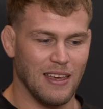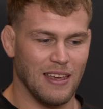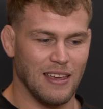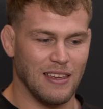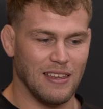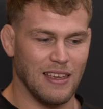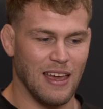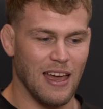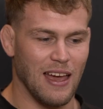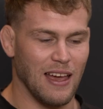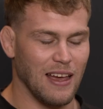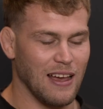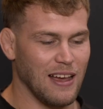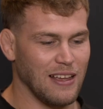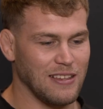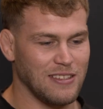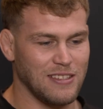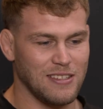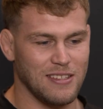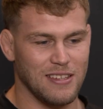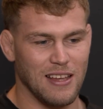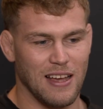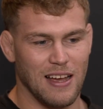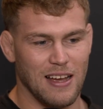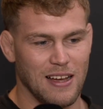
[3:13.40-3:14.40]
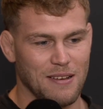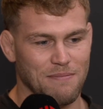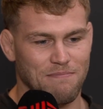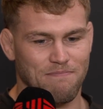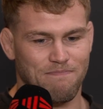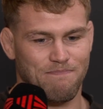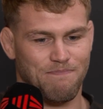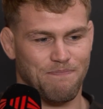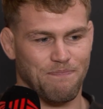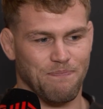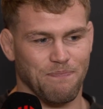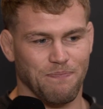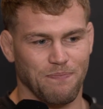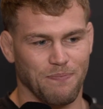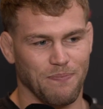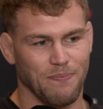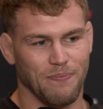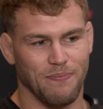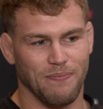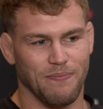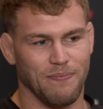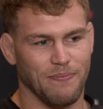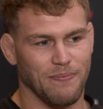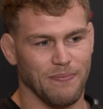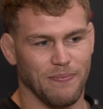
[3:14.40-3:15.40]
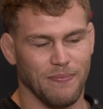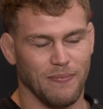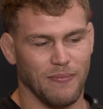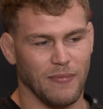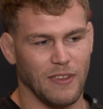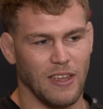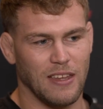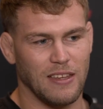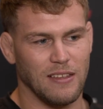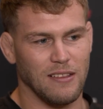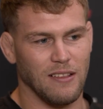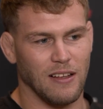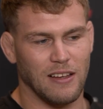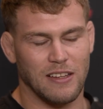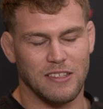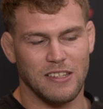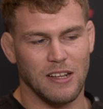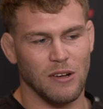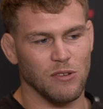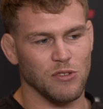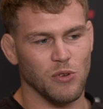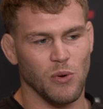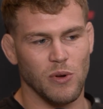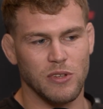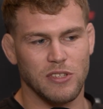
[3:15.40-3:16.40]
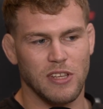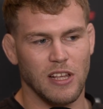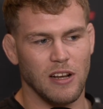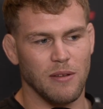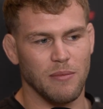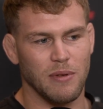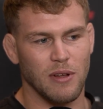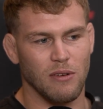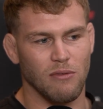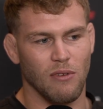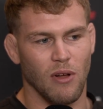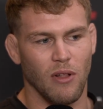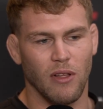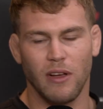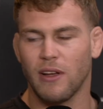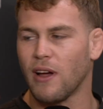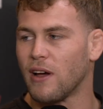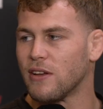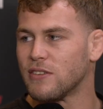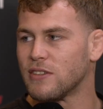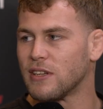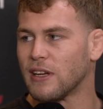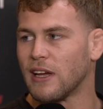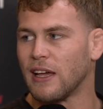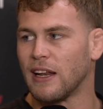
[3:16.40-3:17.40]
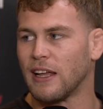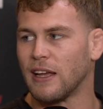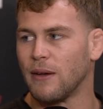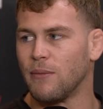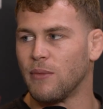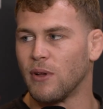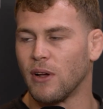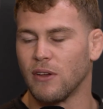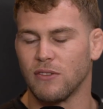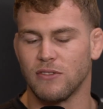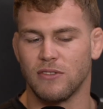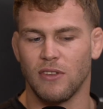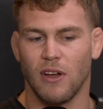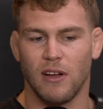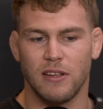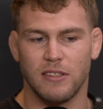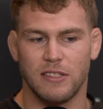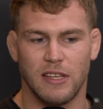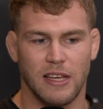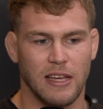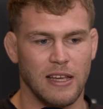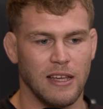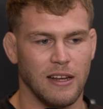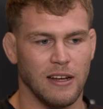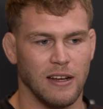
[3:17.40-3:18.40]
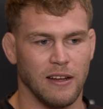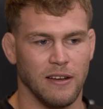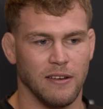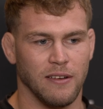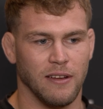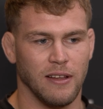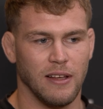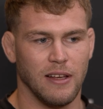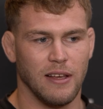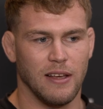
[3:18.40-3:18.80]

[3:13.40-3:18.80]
it's like I said, it was always going to be a roller coaster getting him when I was 19, and